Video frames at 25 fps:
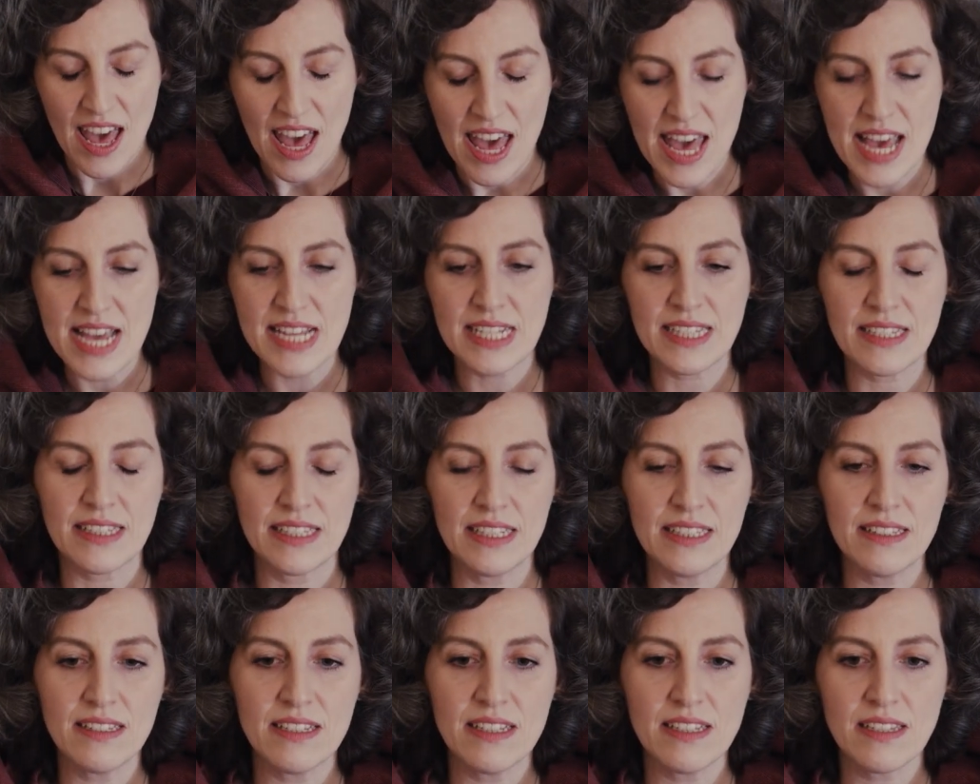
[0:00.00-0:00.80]
And
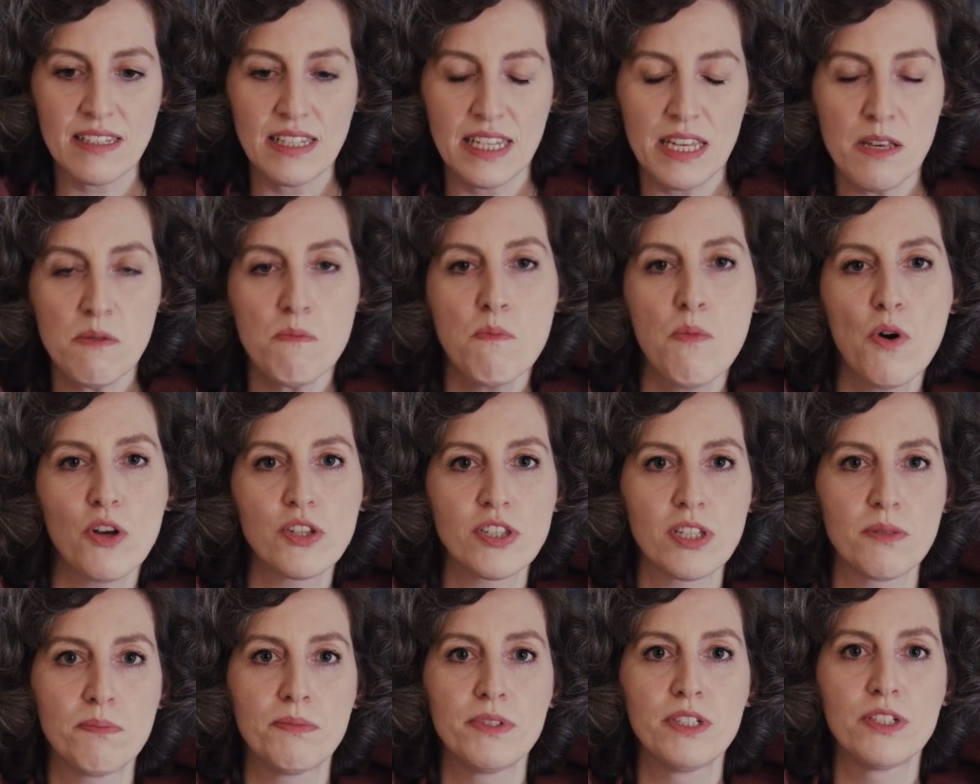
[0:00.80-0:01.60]
it is
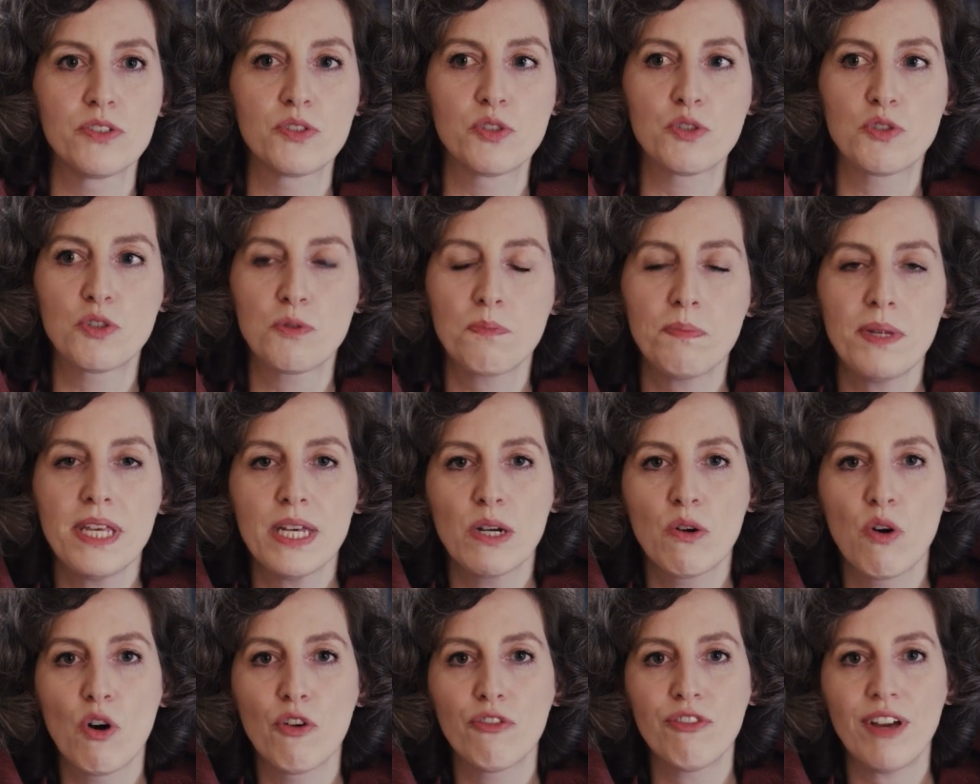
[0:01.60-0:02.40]
impossible to
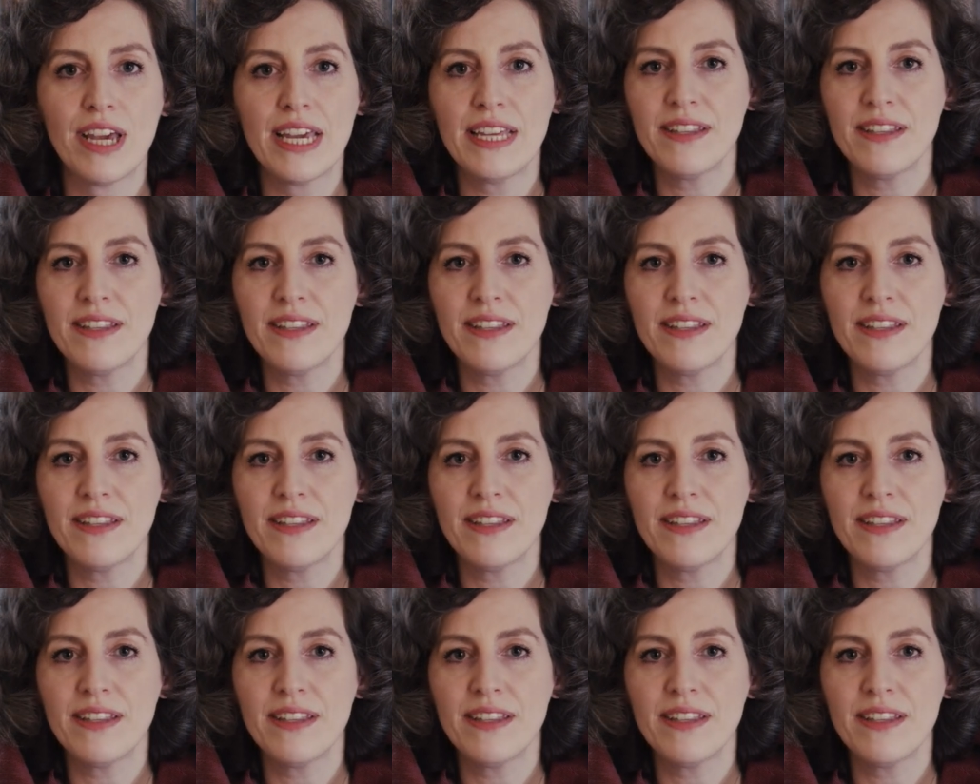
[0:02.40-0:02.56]
speak of